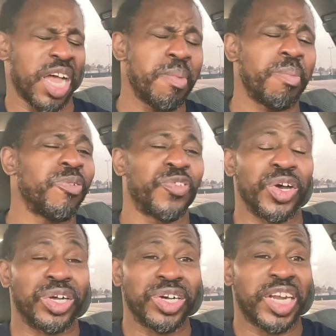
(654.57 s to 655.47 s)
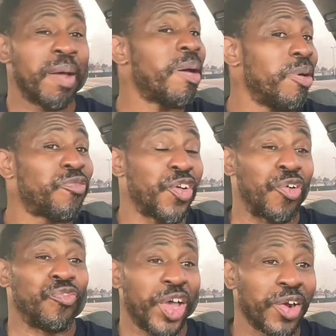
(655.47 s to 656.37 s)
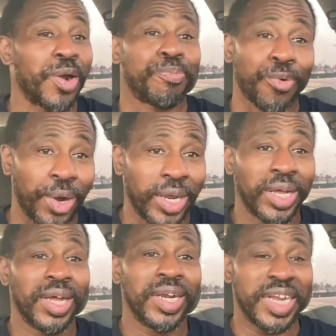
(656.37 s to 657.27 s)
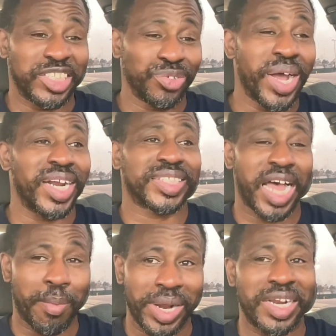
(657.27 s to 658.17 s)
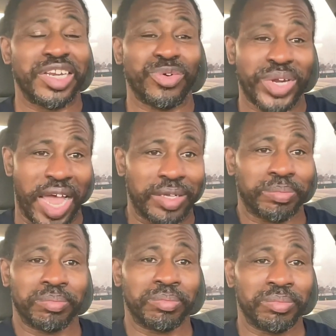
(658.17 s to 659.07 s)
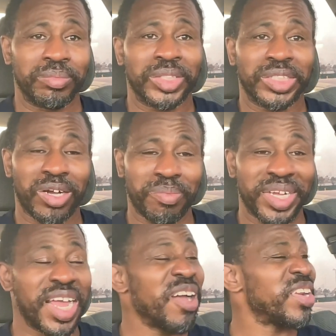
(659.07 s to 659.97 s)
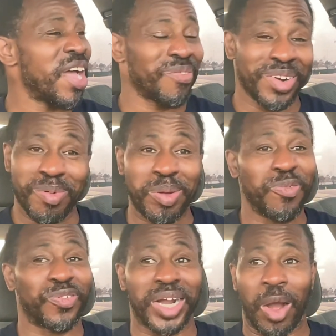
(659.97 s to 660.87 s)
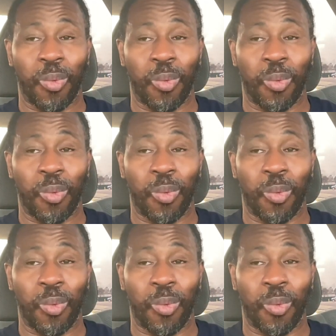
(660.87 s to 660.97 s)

That made me feel good. That made me feel very important that you got the time of day to do that. You know what I mean? That really made me feel like,